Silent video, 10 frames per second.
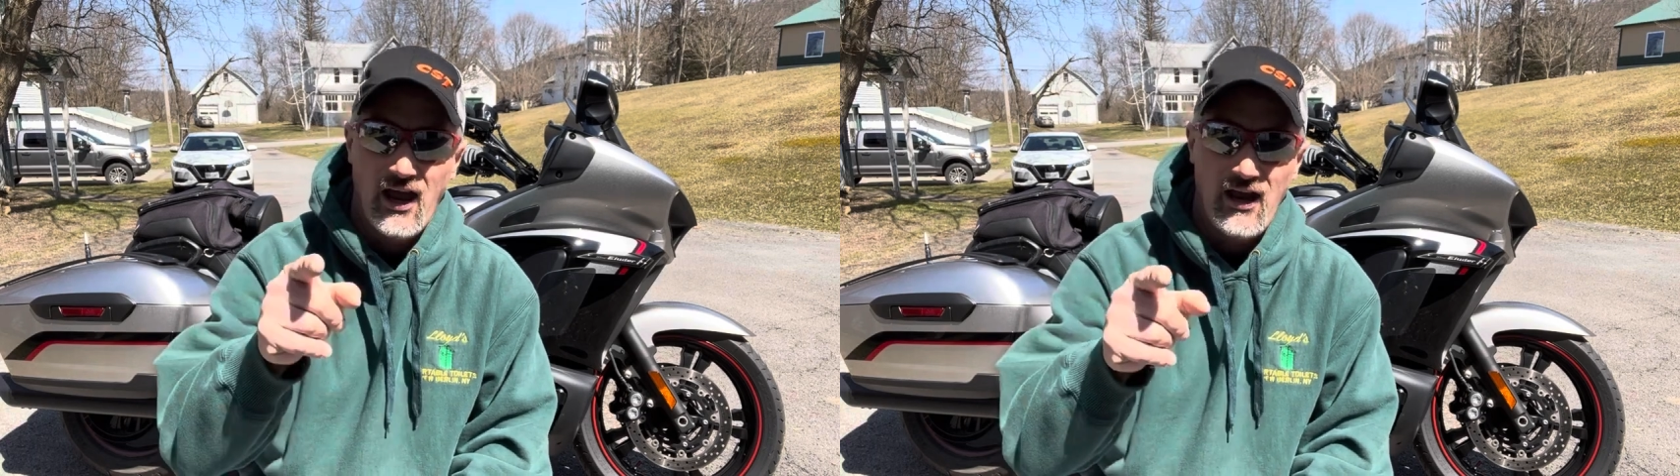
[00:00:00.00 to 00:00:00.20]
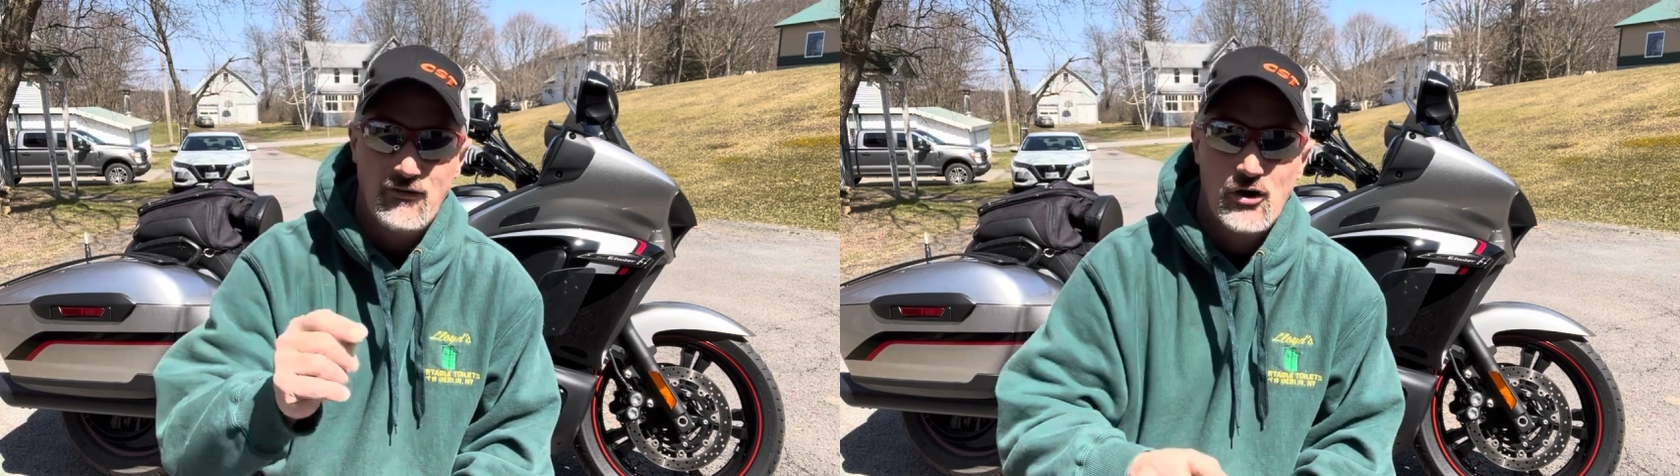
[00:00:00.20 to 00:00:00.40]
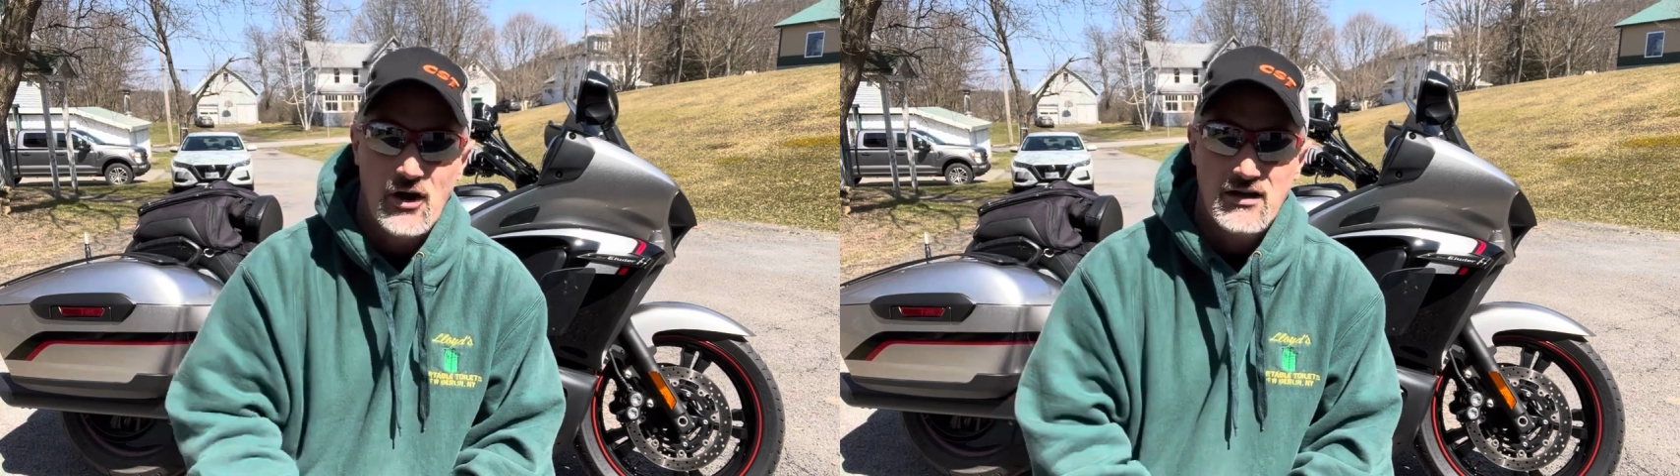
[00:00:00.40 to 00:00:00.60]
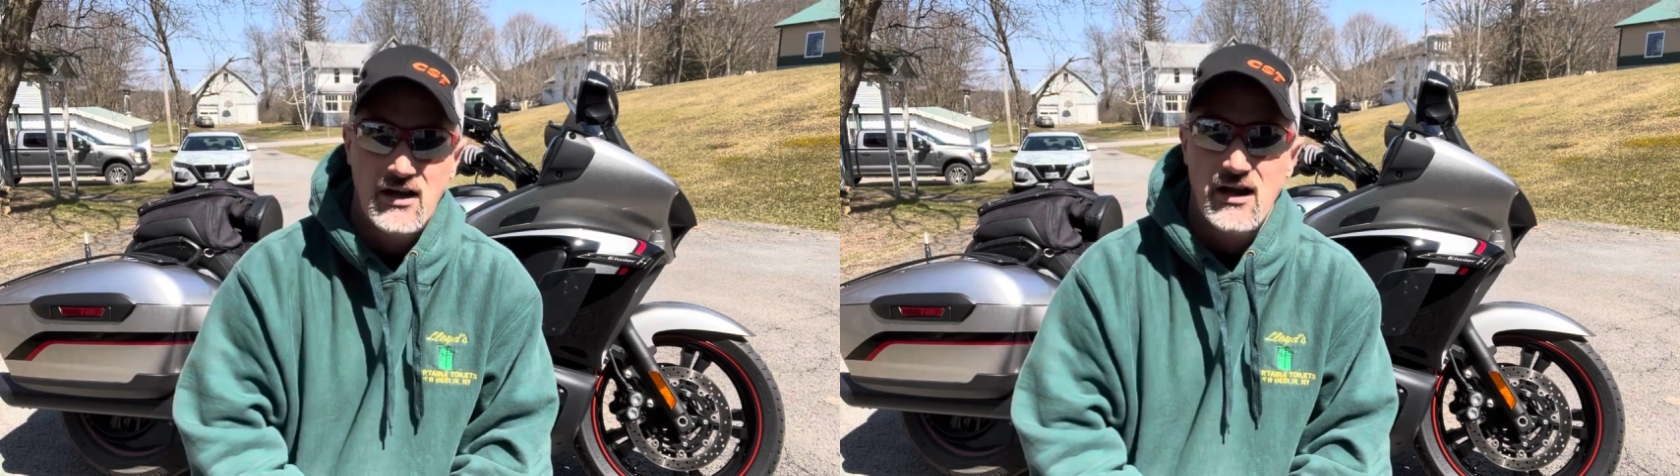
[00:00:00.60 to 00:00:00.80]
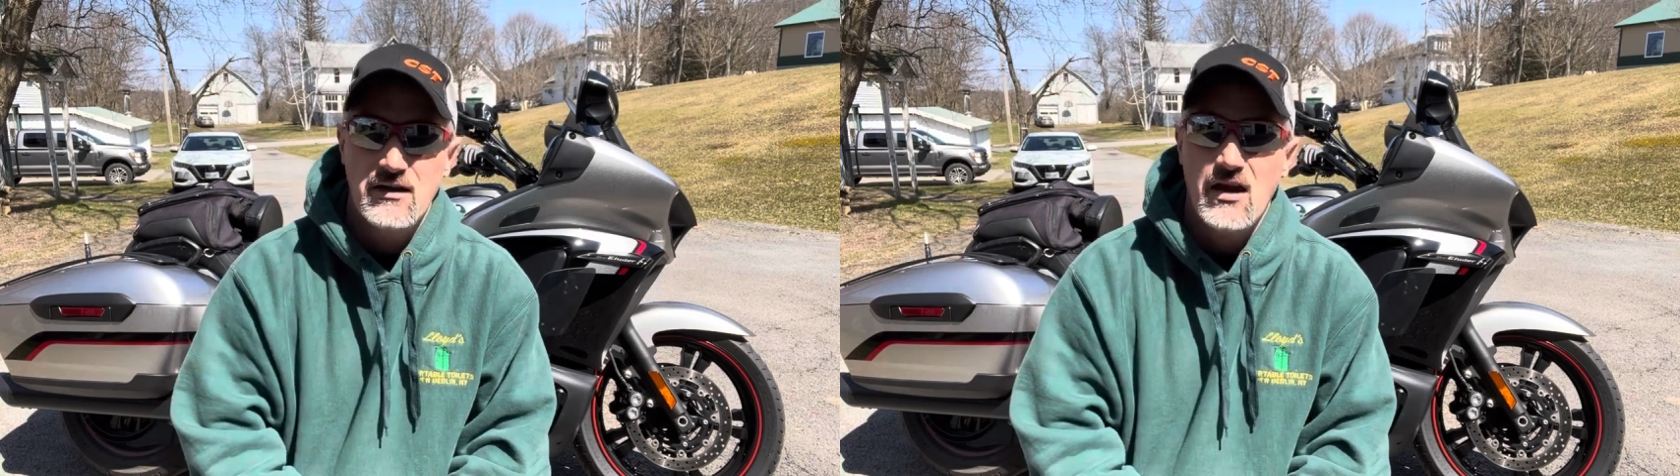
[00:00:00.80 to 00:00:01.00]
Have a great
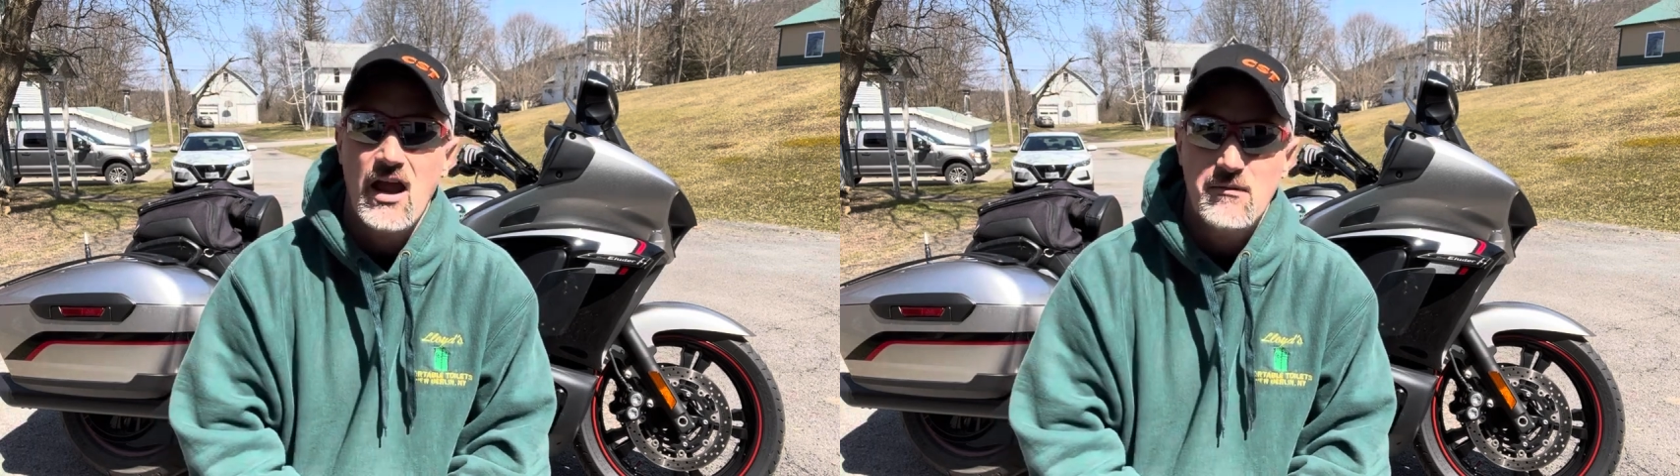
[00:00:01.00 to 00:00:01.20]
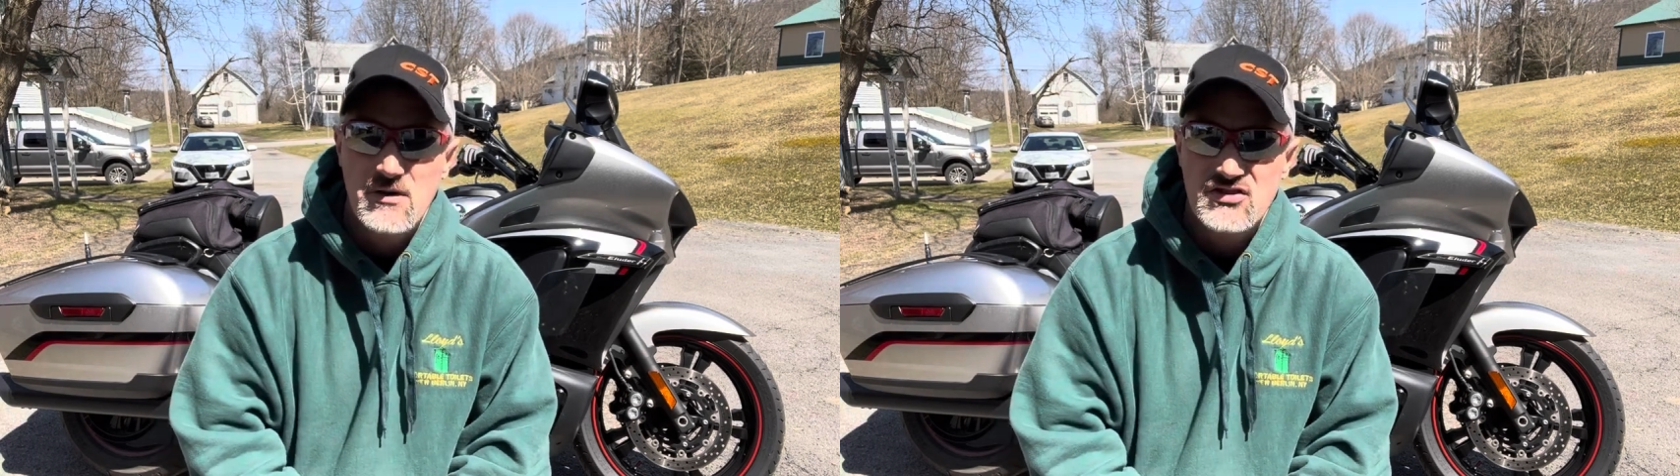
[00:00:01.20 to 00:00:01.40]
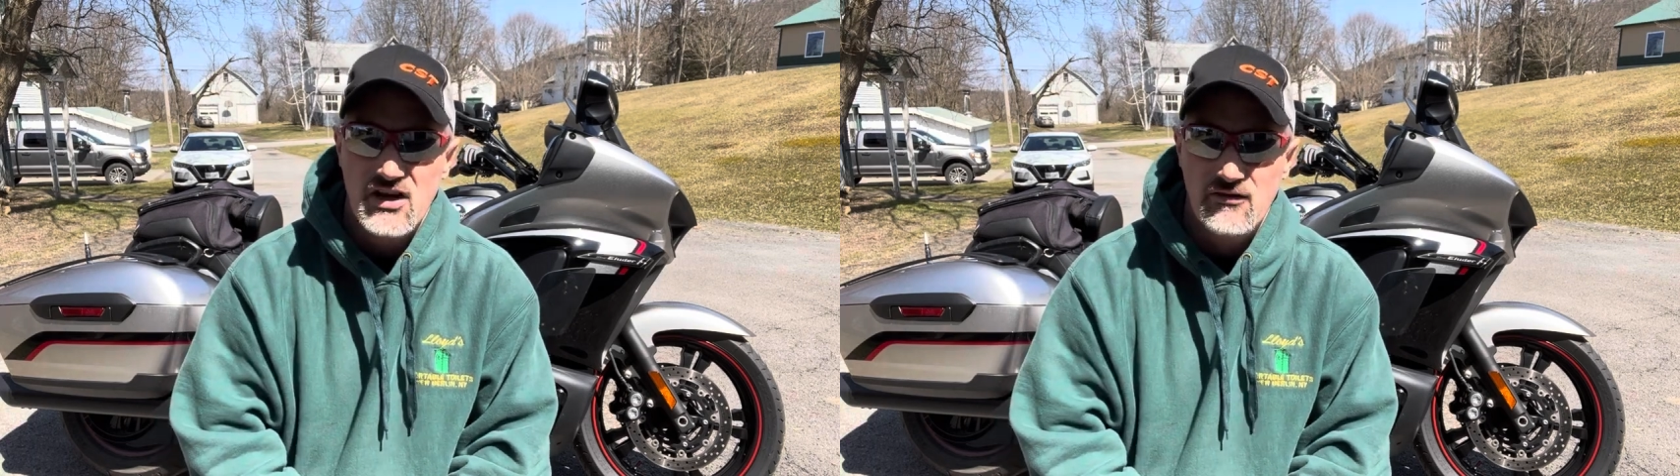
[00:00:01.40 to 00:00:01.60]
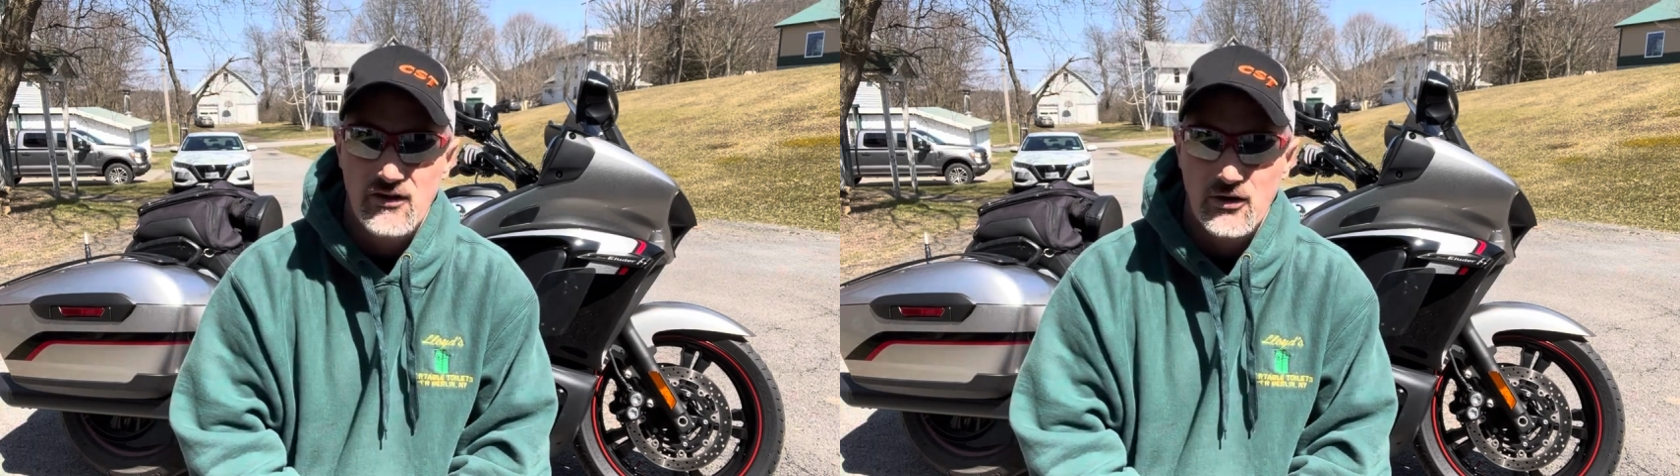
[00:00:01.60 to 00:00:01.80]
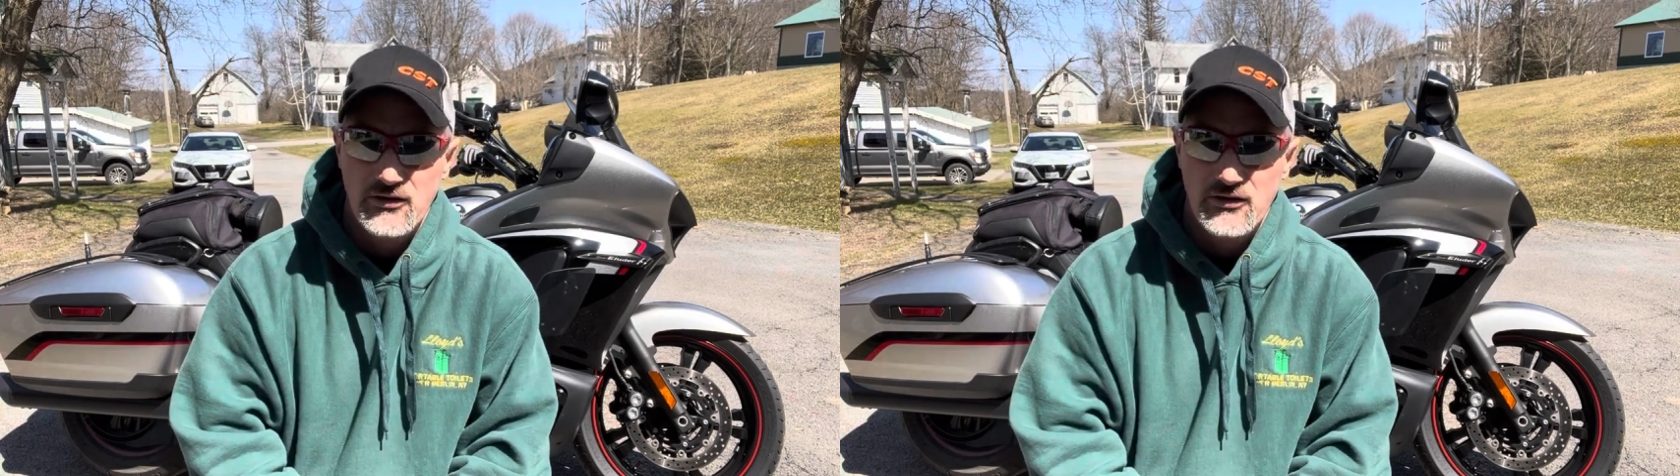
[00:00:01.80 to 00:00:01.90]
day and be safe out